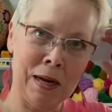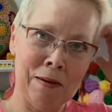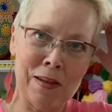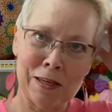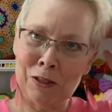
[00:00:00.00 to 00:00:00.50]

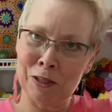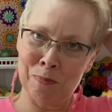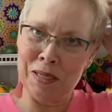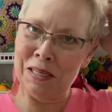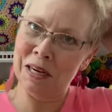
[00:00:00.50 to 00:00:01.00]
have that just
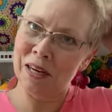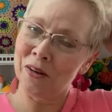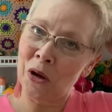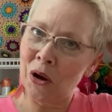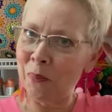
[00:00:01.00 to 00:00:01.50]
be done
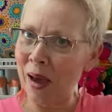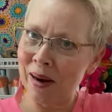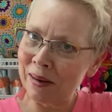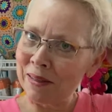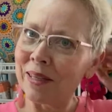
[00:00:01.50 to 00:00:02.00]

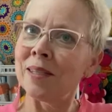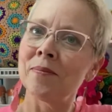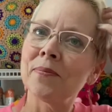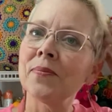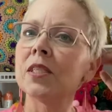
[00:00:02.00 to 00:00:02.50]
automatically.
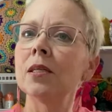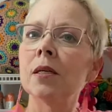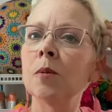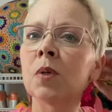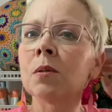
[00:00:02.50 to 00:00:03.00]

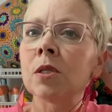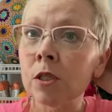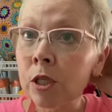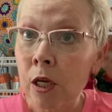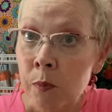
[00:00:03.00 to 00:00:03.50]
Probably should
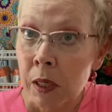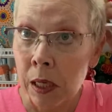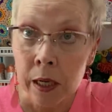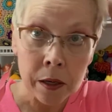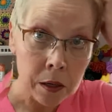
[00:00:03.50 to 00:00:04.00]
check my
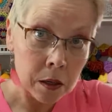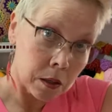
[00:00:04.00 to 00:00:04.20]
hair.